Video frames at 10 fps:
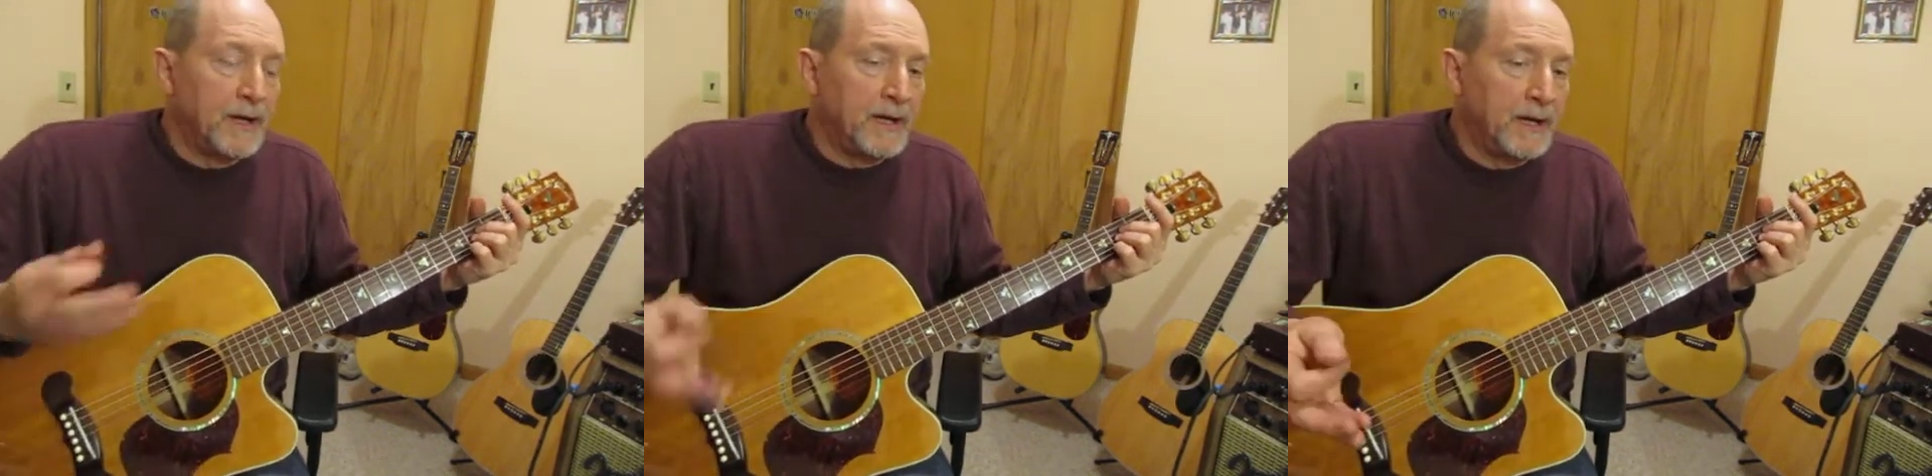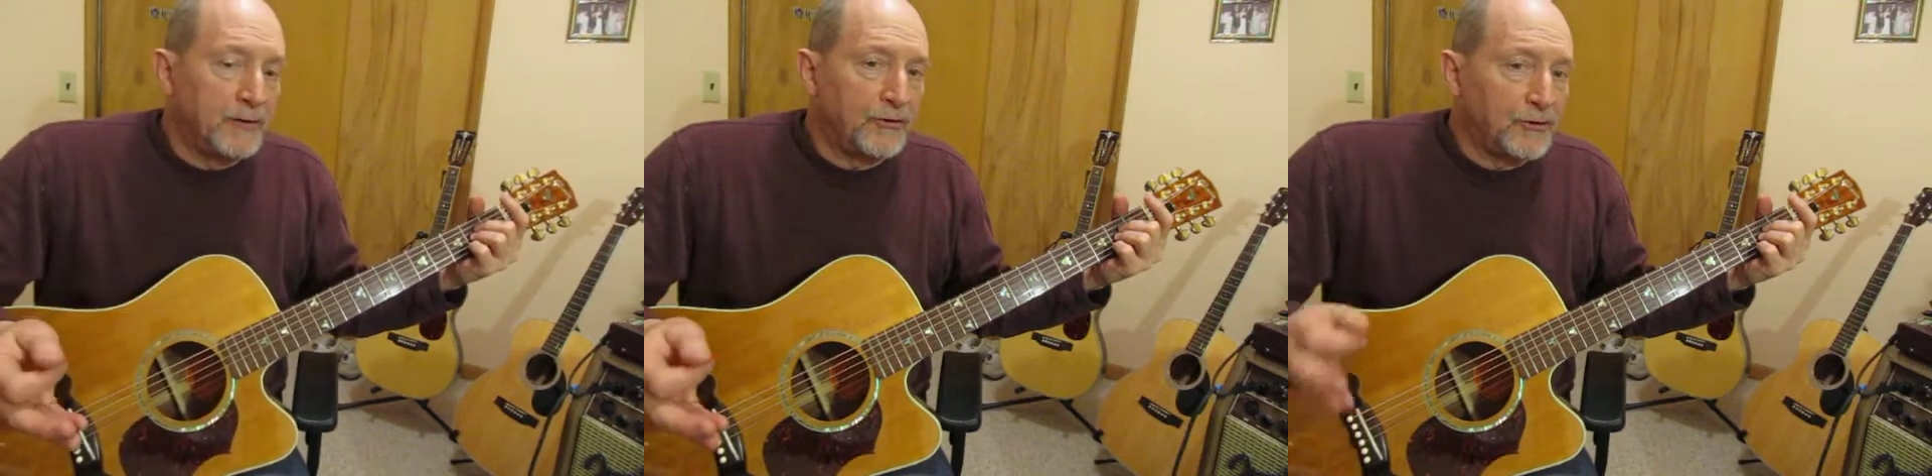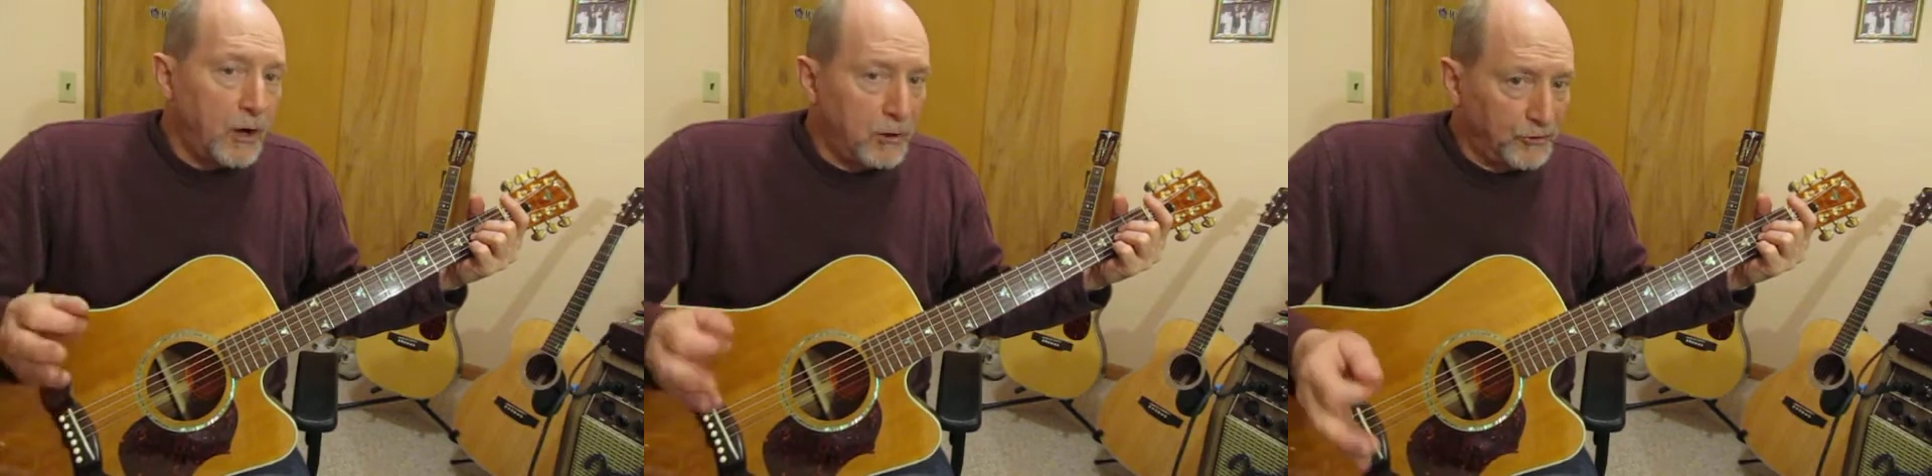again,
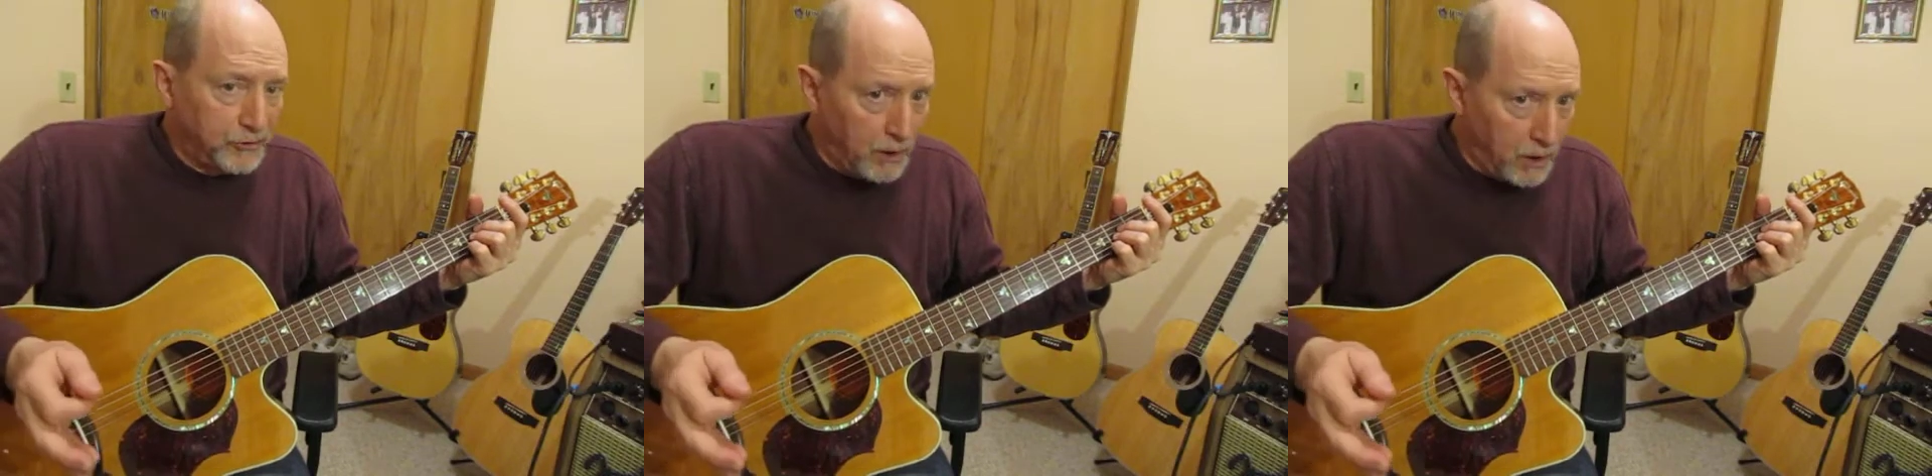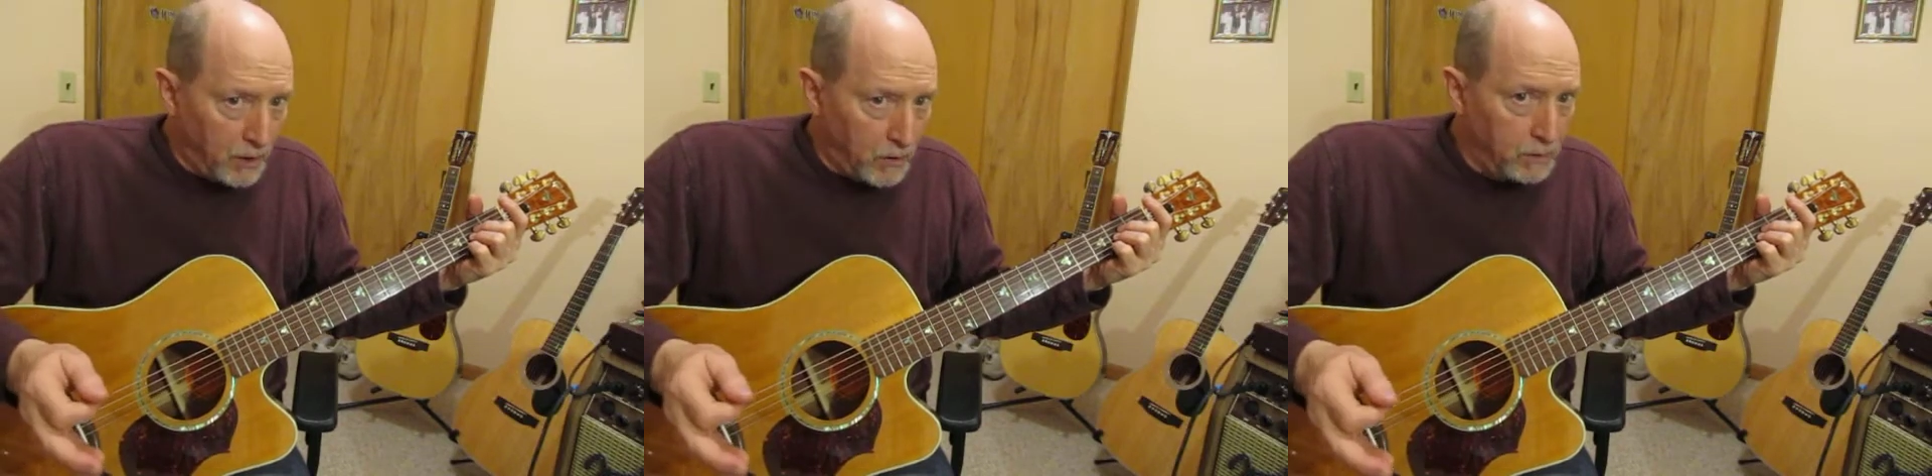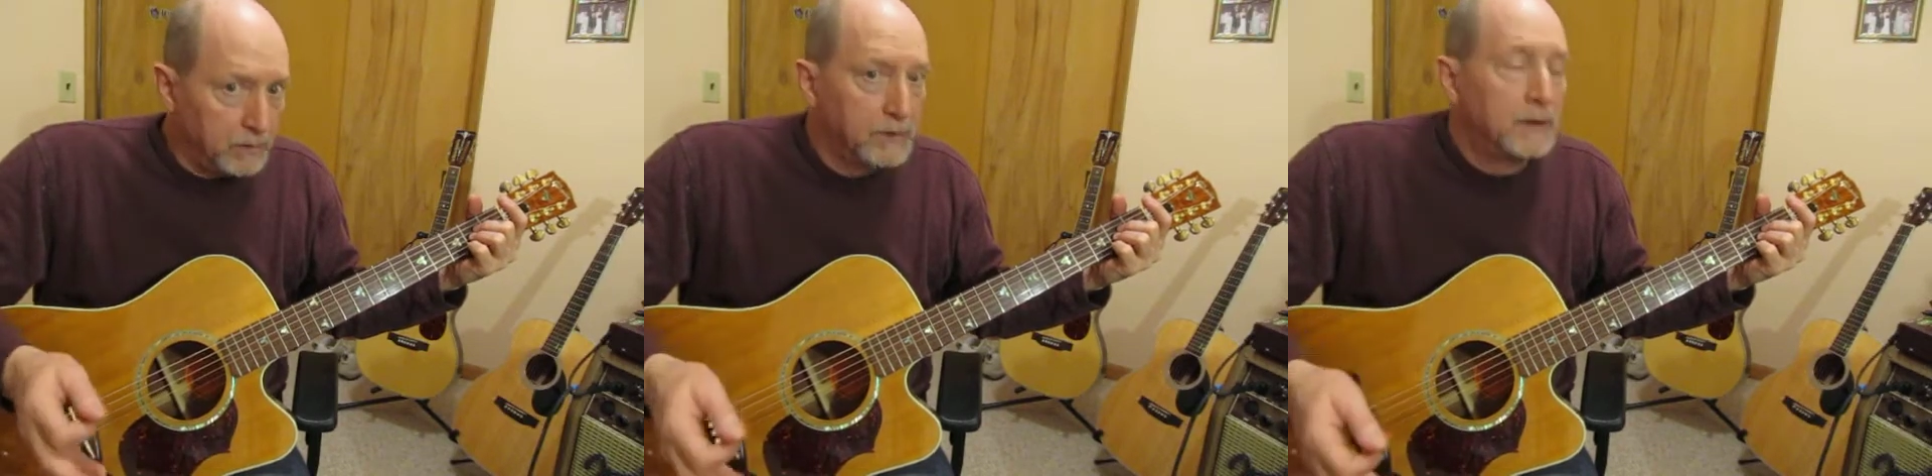start slow